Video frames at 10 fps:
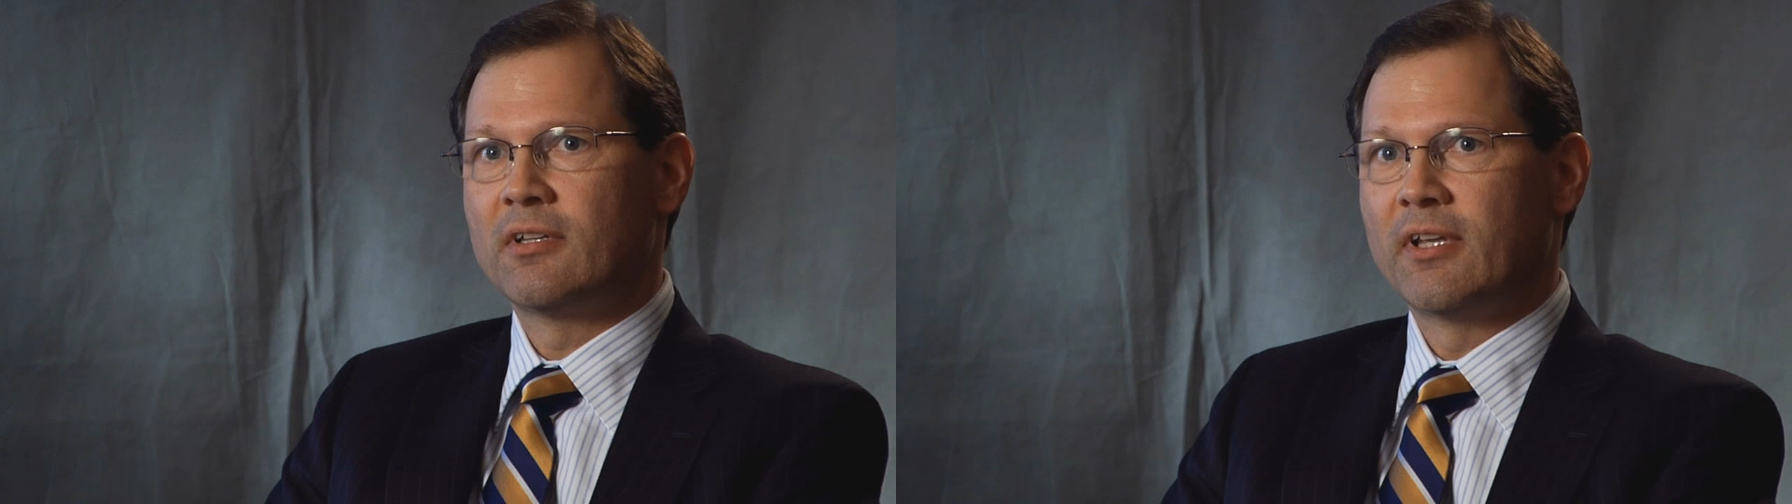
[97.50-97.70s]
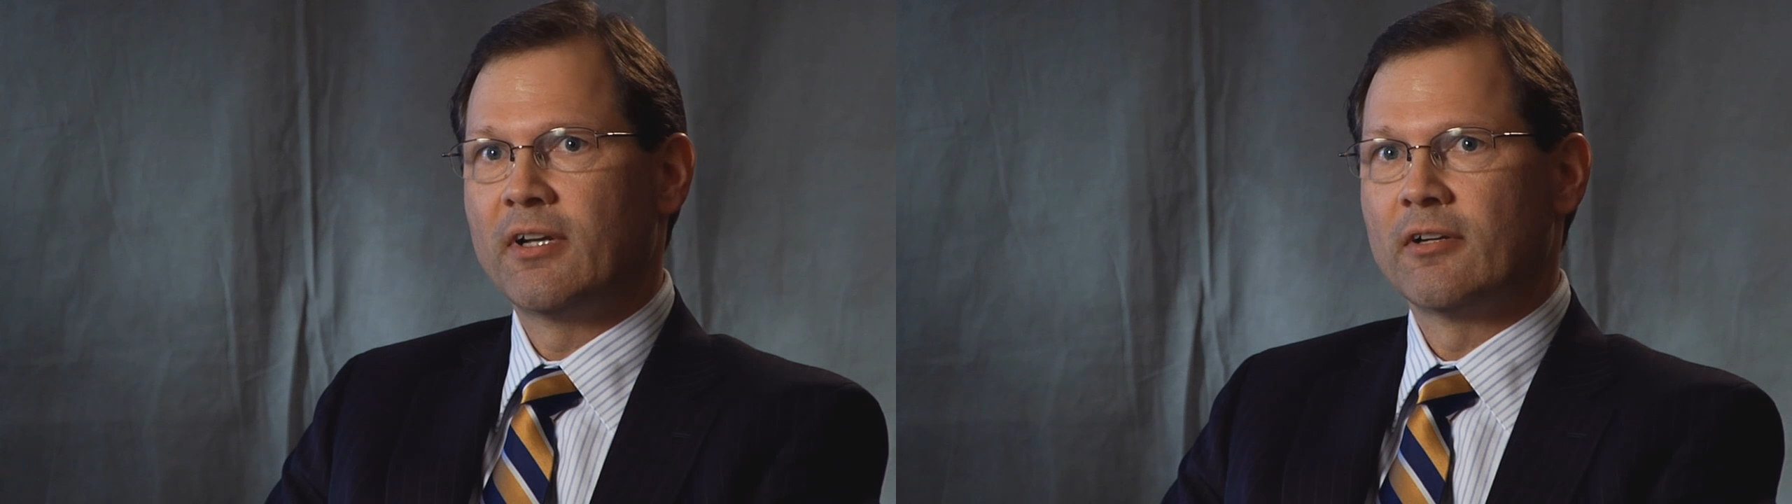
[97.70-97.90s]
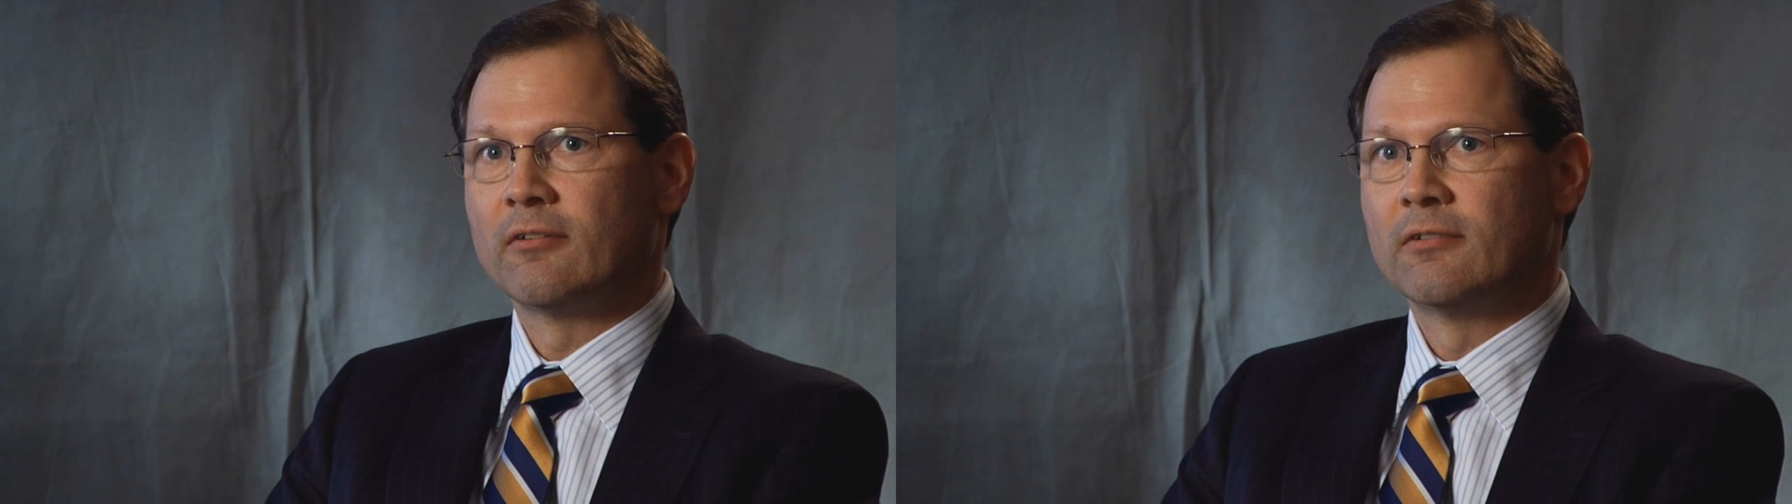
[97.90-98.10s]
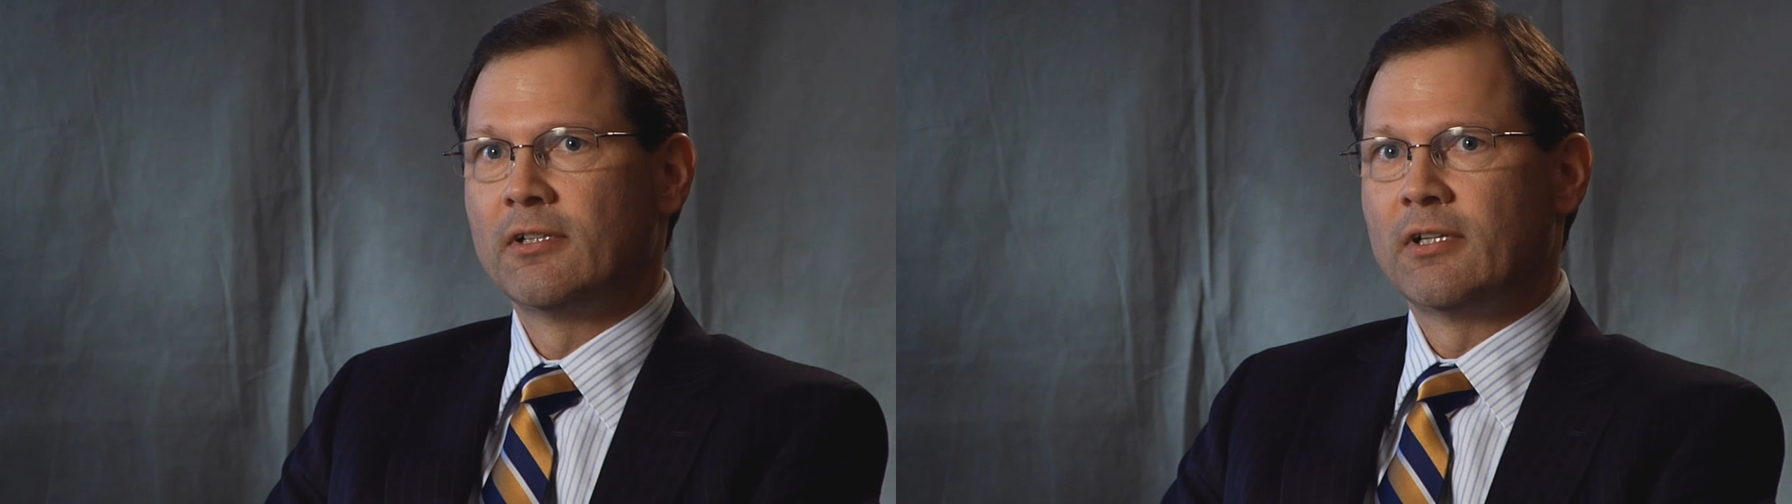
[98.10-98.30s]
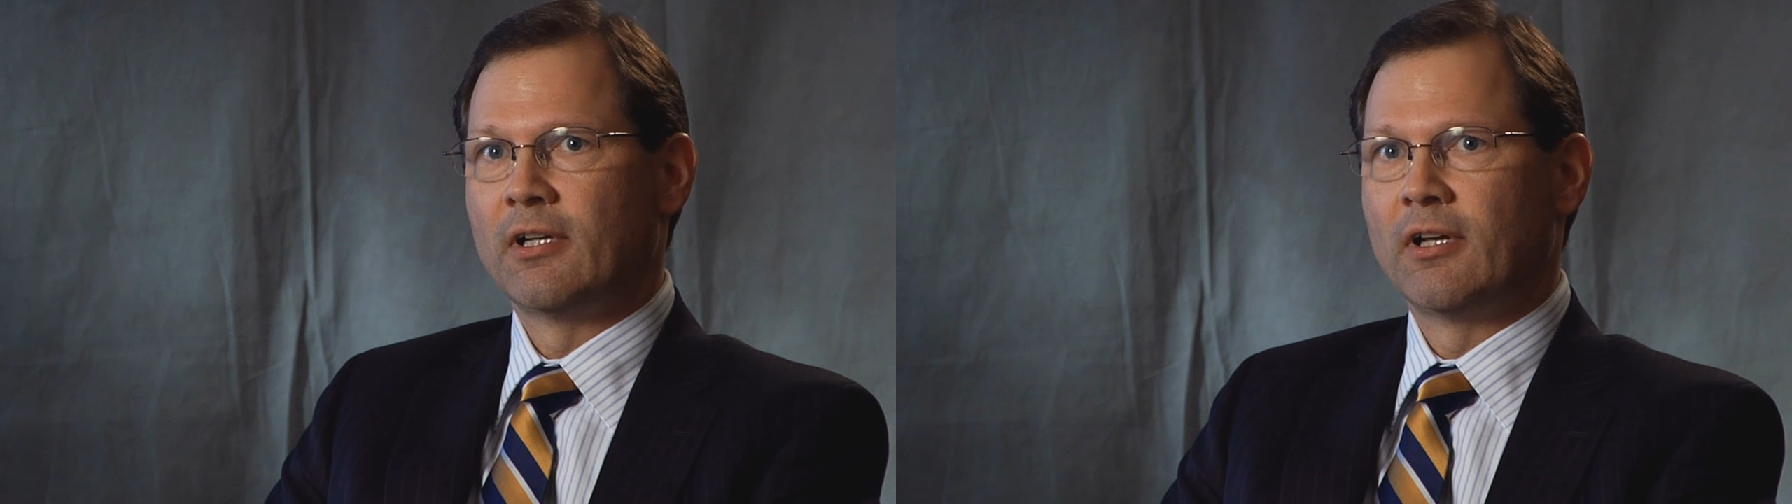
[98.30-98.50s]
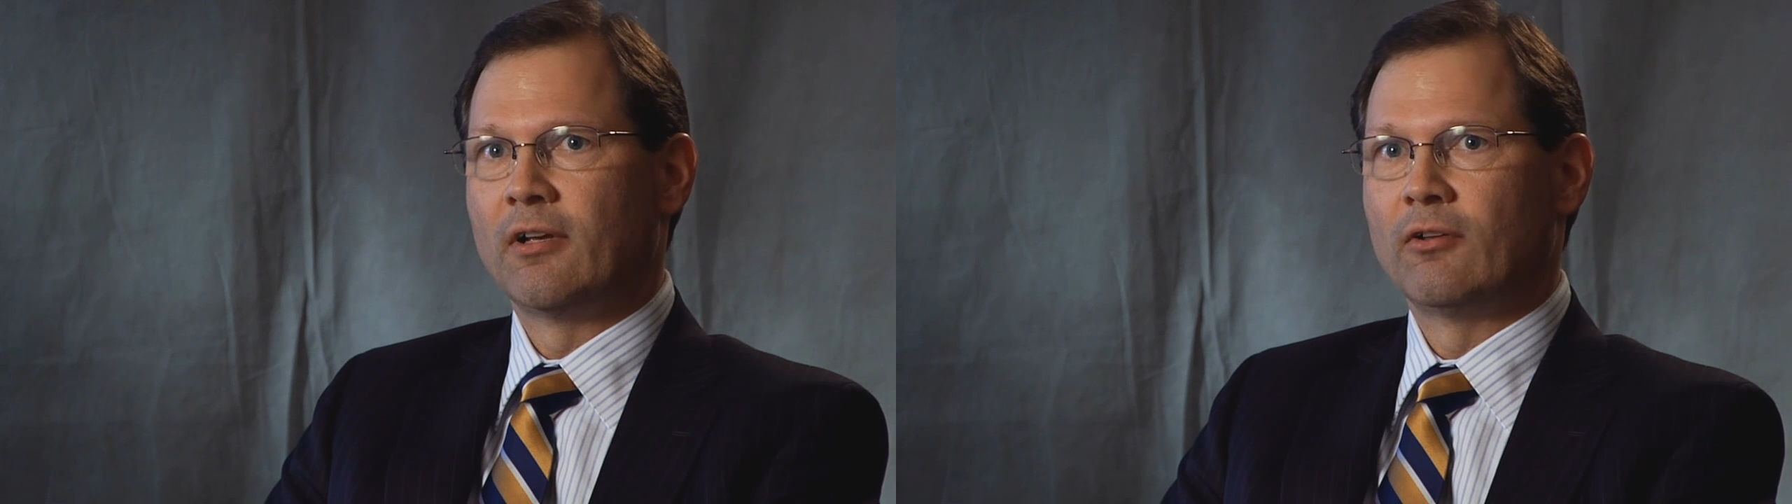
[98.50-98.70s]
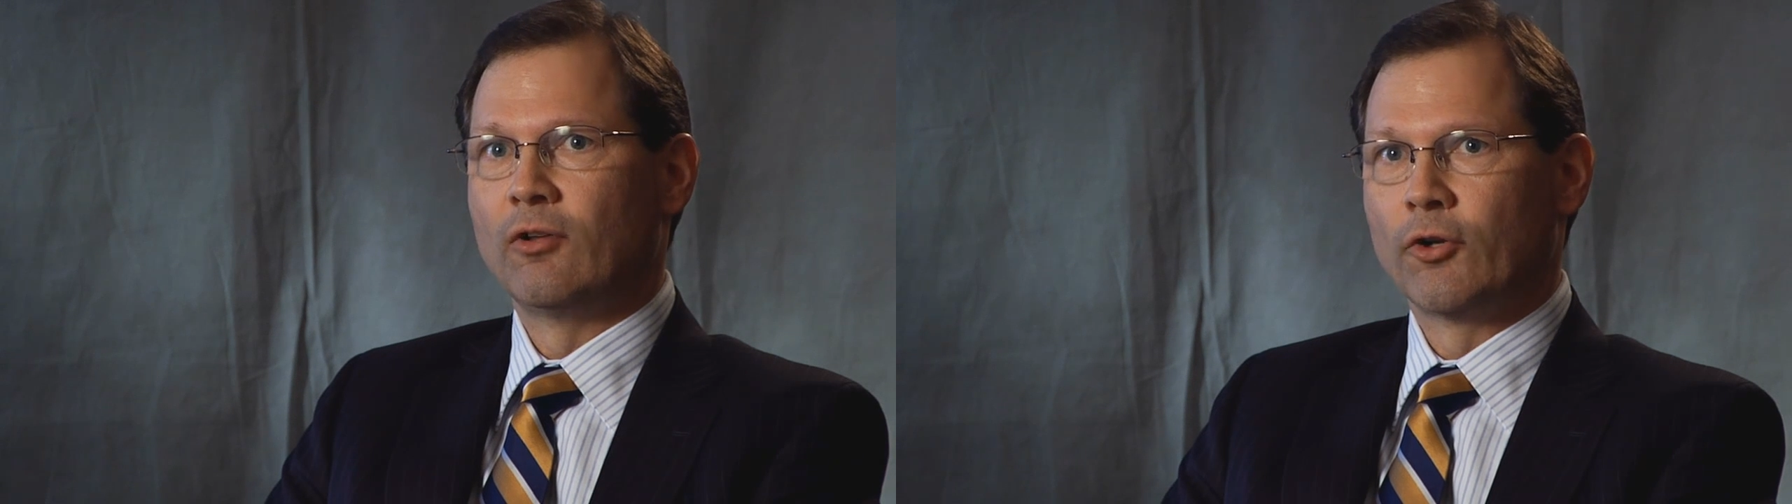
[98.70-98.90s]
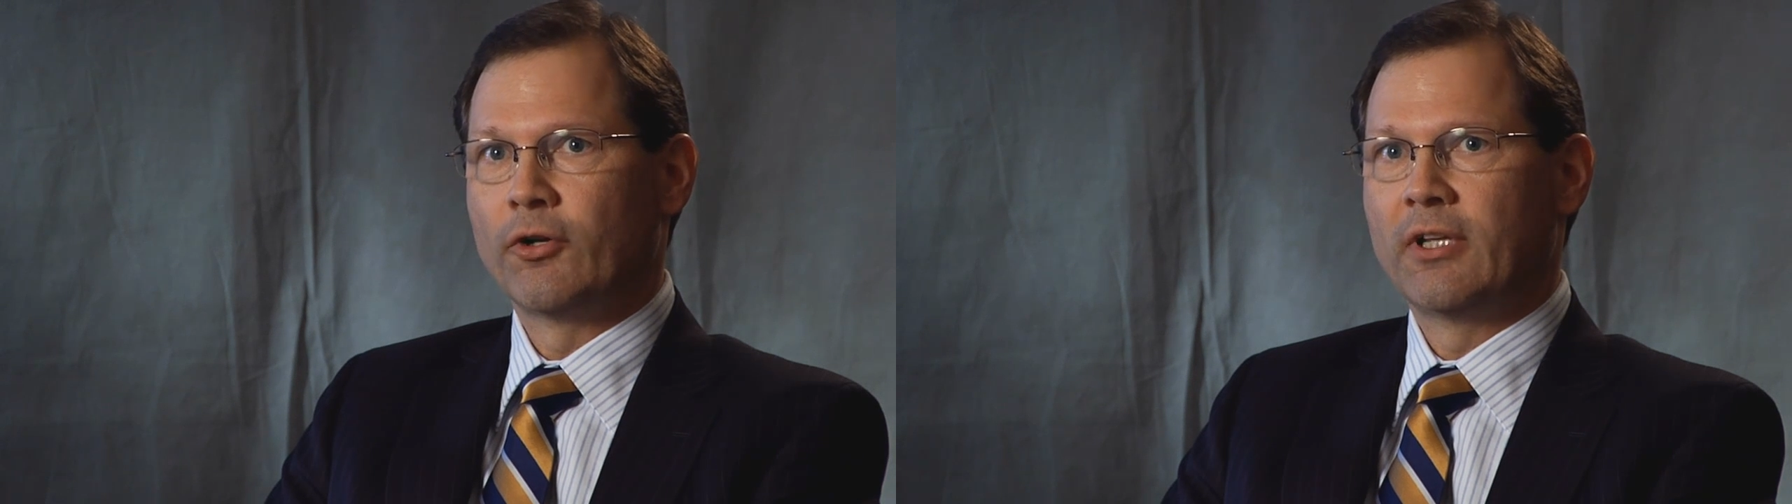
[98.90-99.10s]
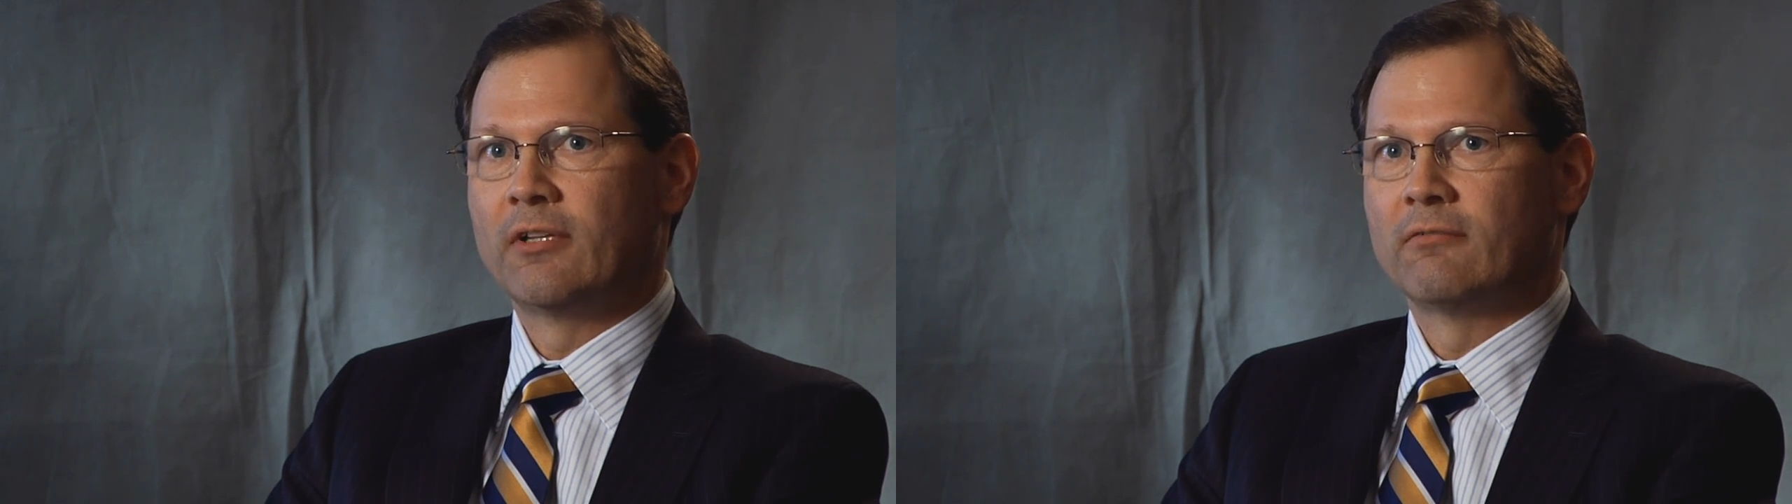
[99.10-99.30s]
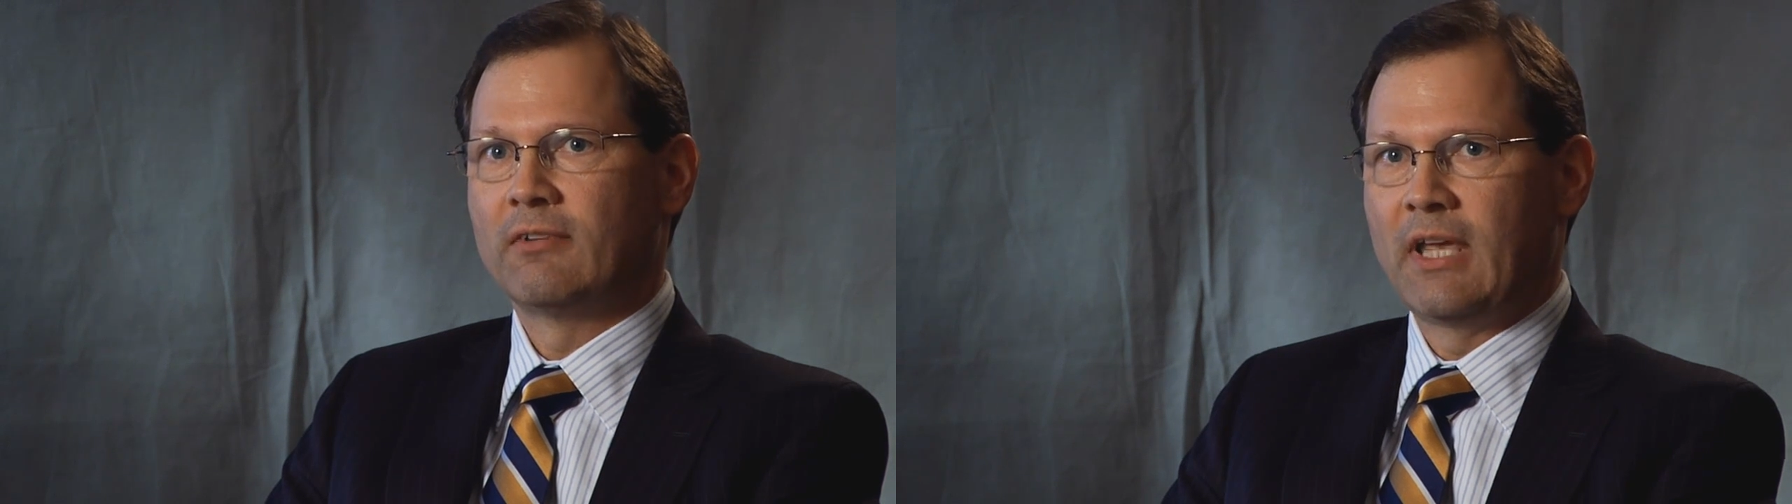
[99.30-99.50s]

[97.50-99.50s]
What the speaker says: there learning,